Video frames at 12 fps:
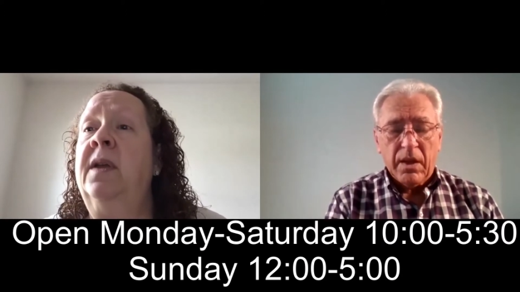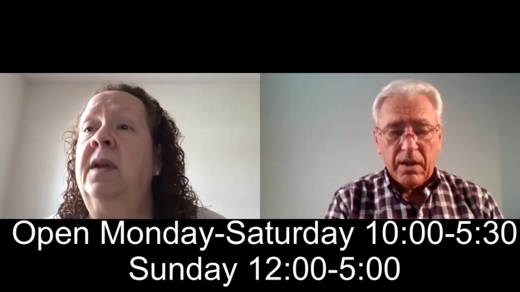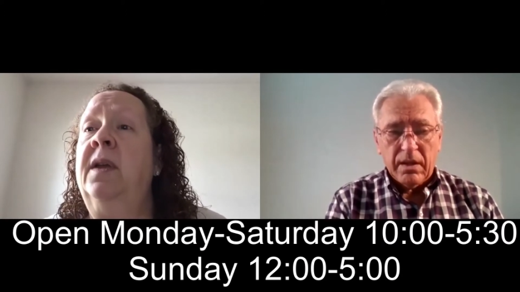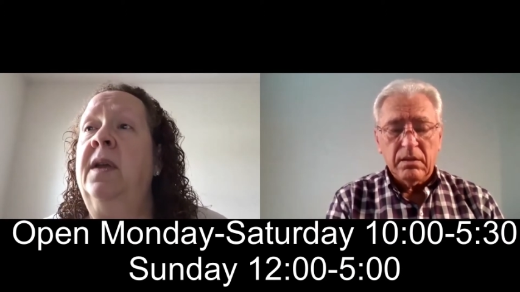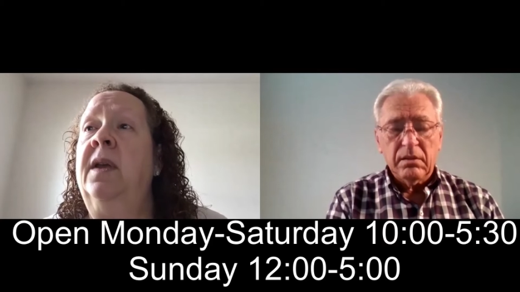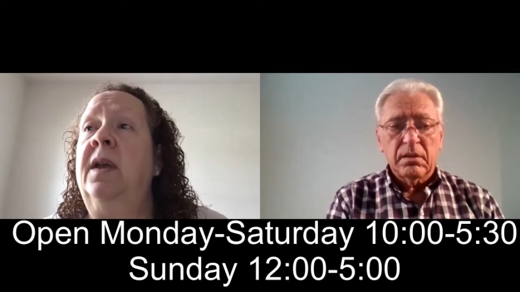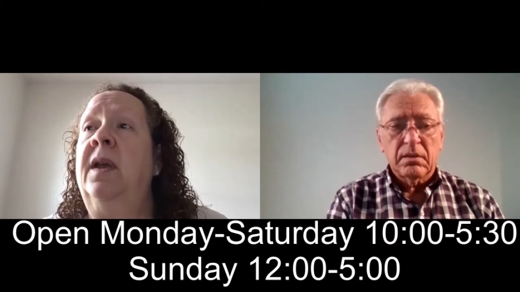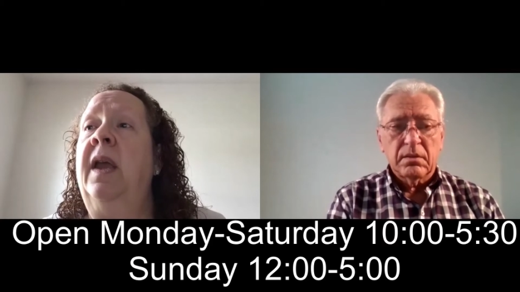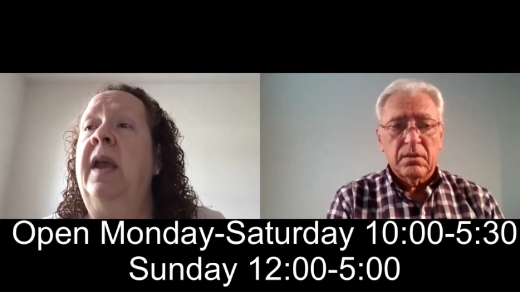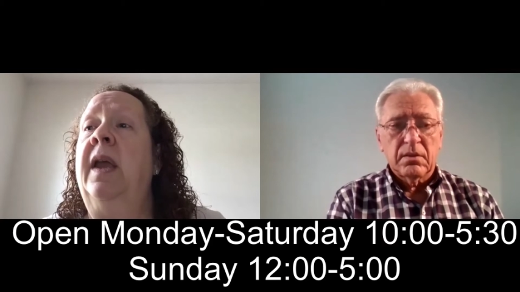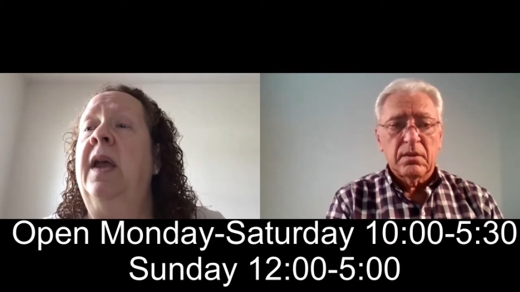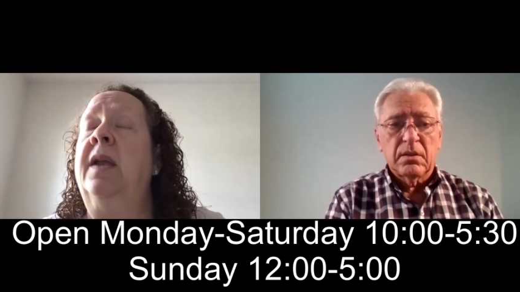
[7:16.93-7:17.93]
Speaker 1: Uh-huh.
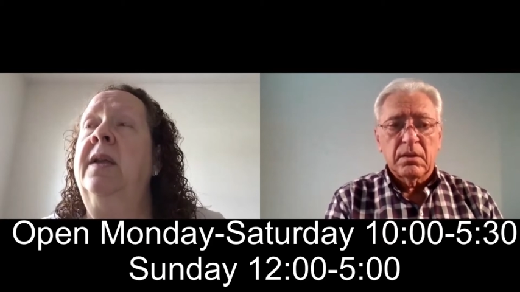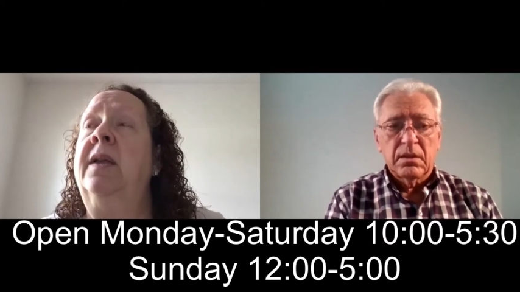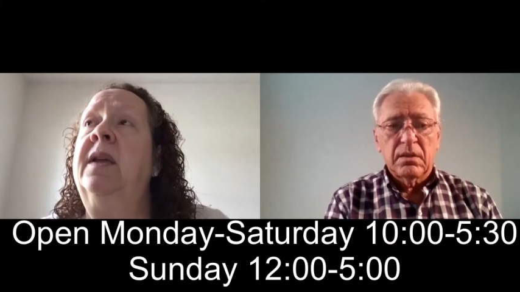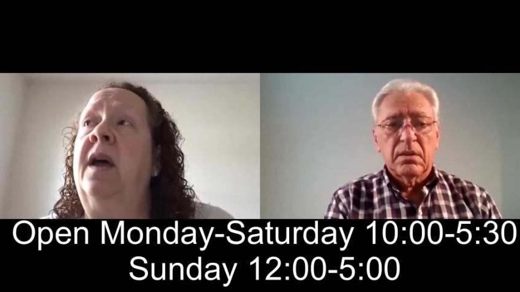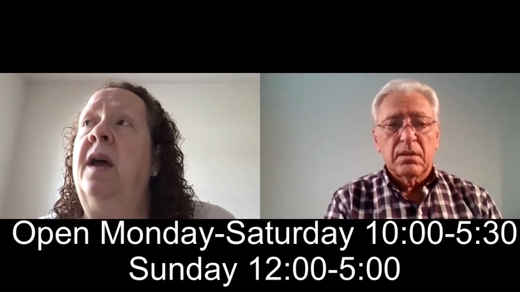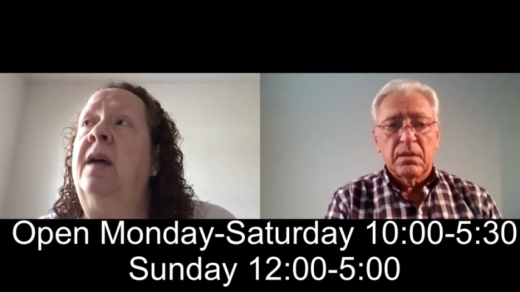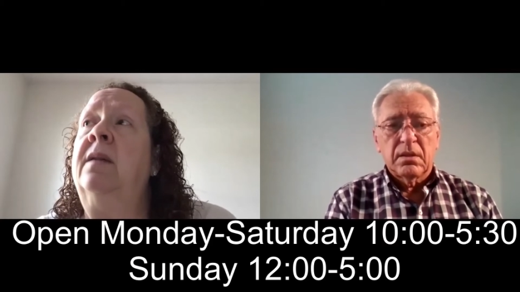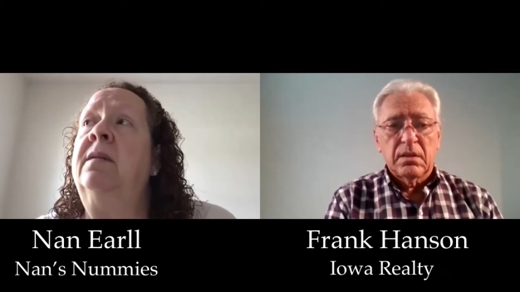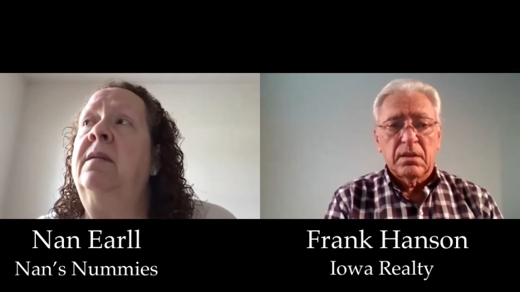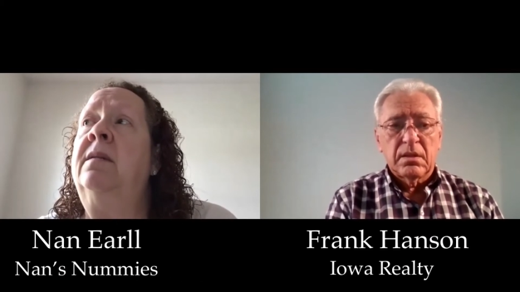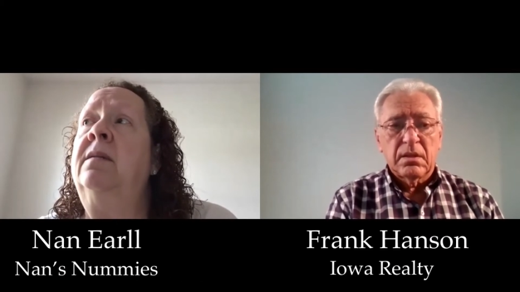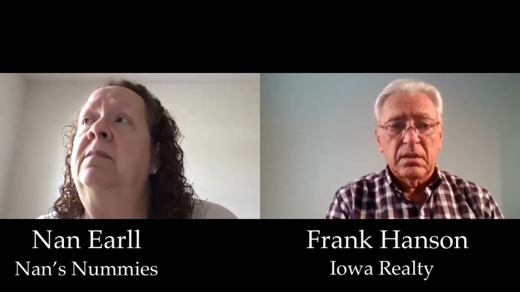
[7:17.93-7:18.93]
And uh,
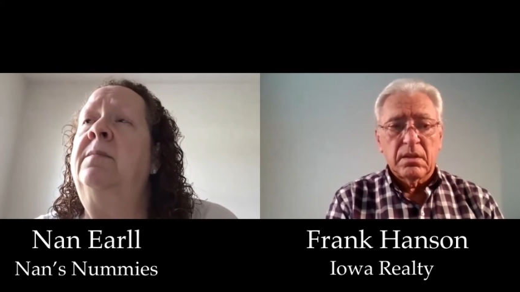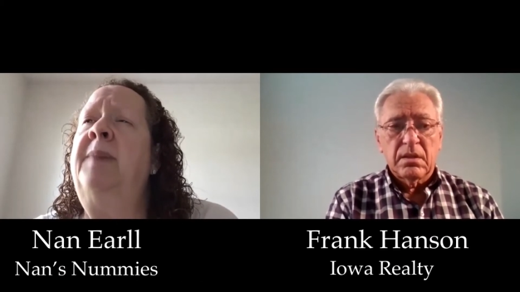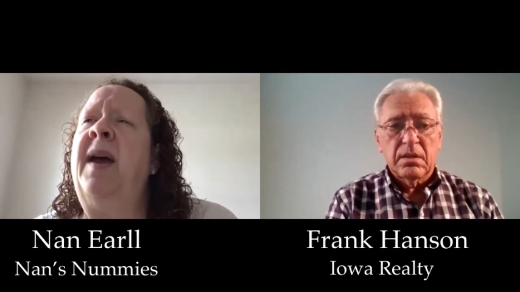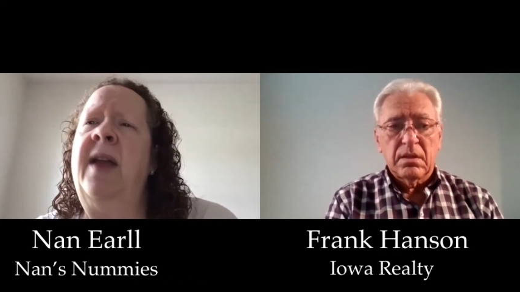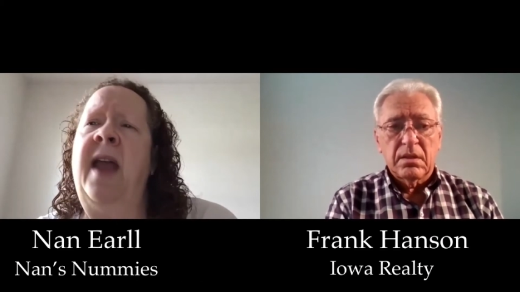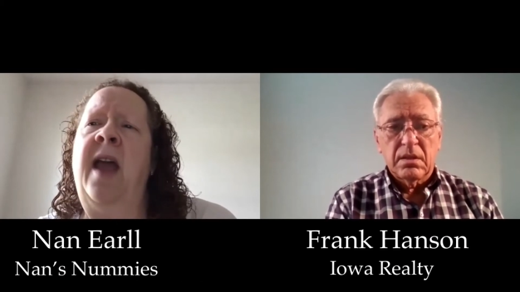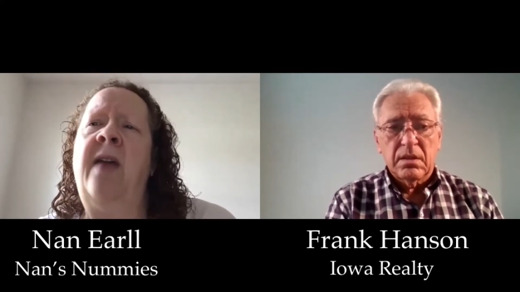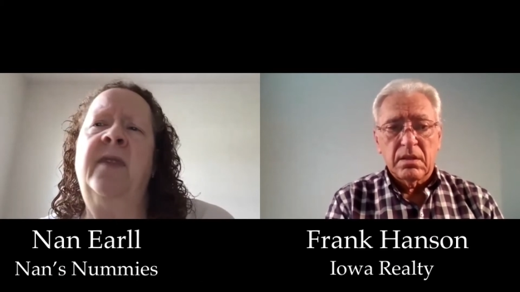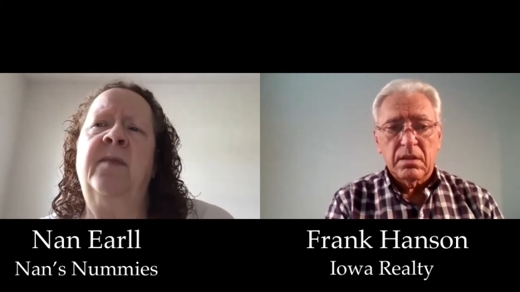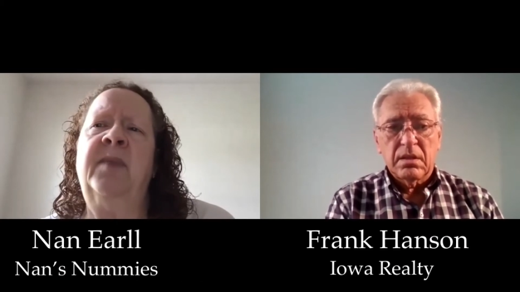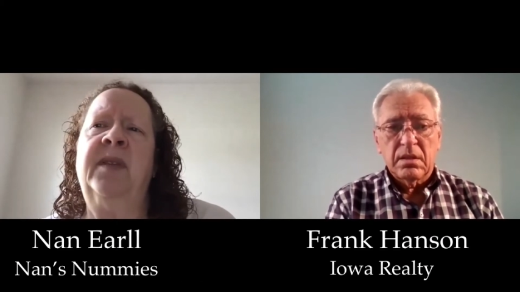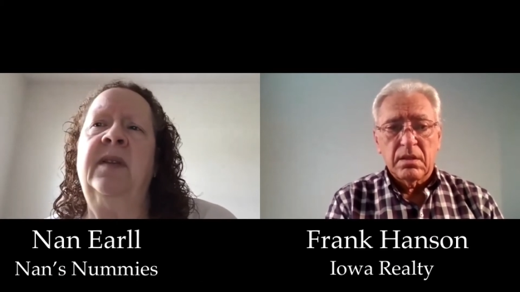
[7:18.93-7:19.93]
about half the
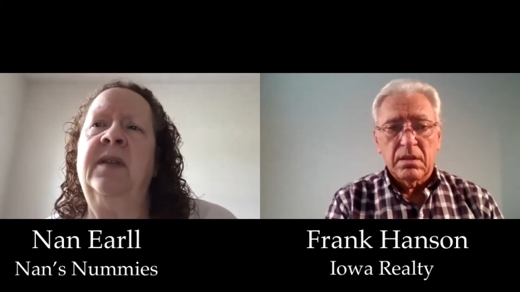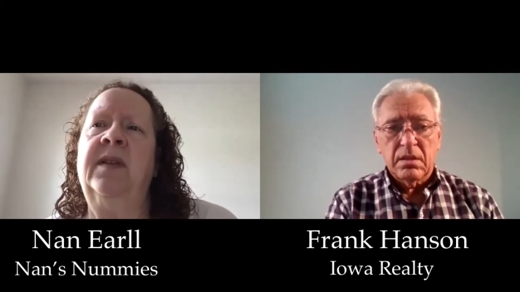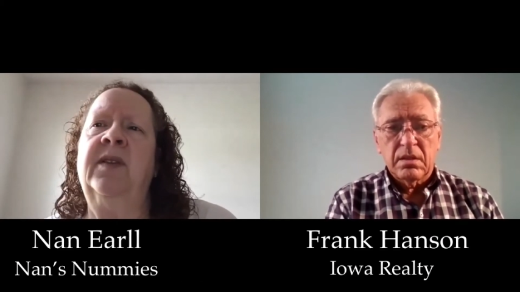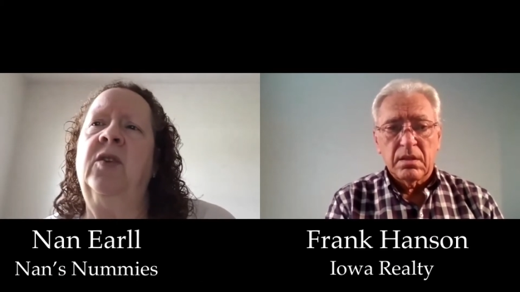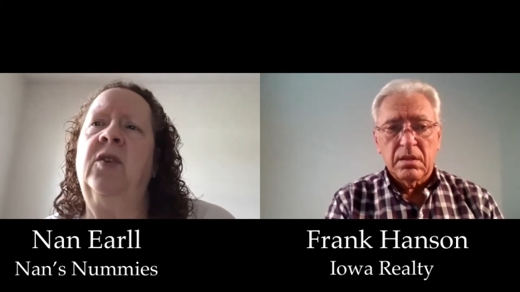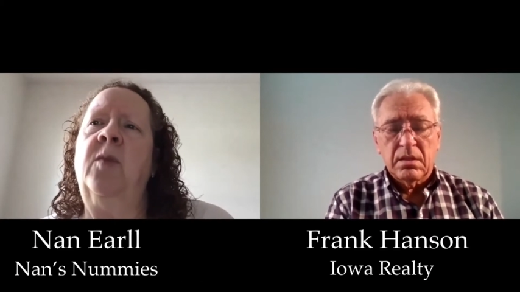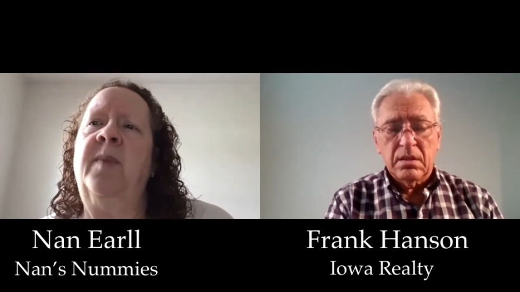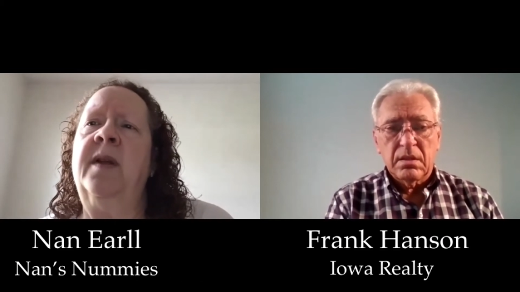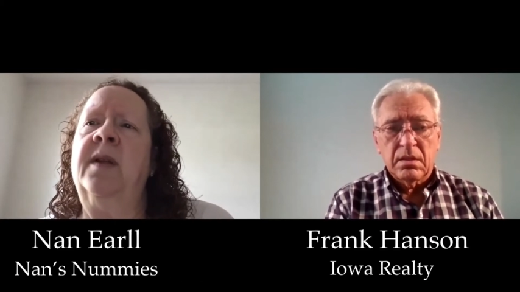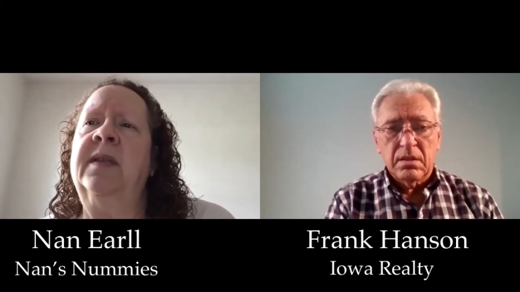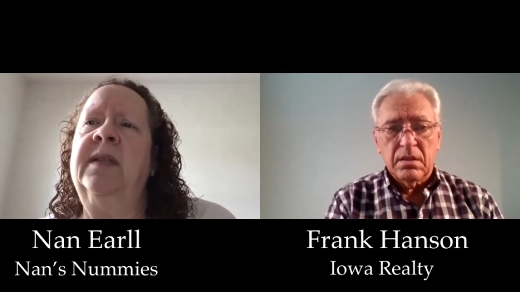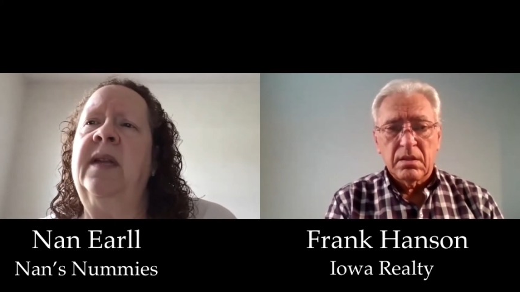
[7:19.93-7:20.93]
businesses are open on
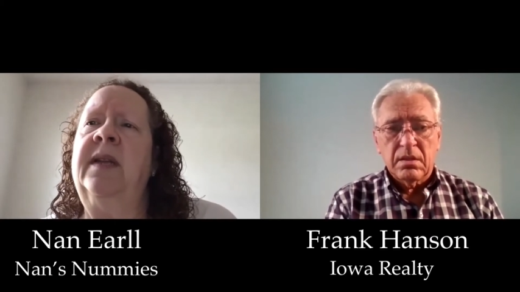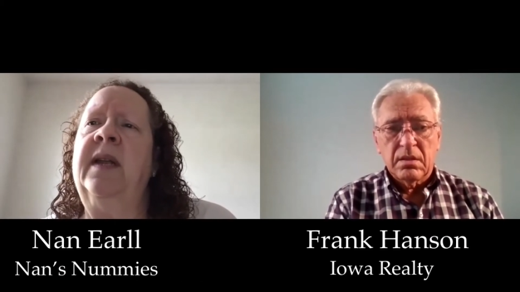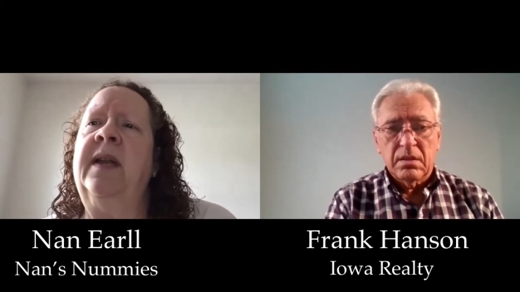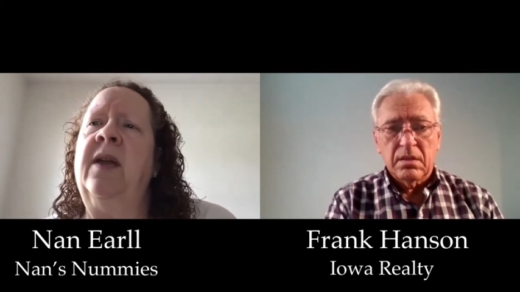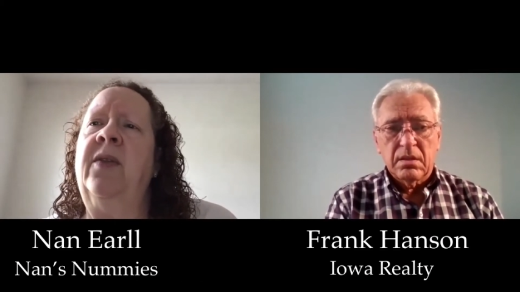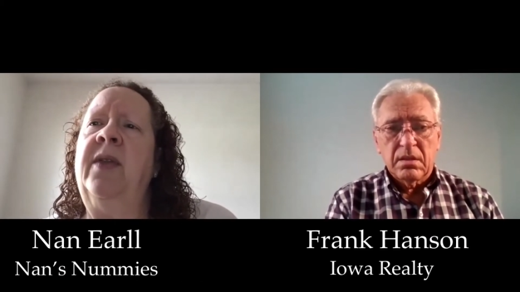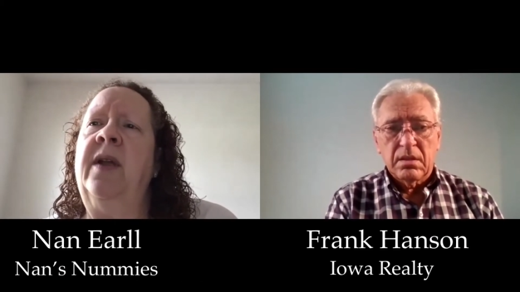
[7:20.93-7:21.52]
Sunday down there.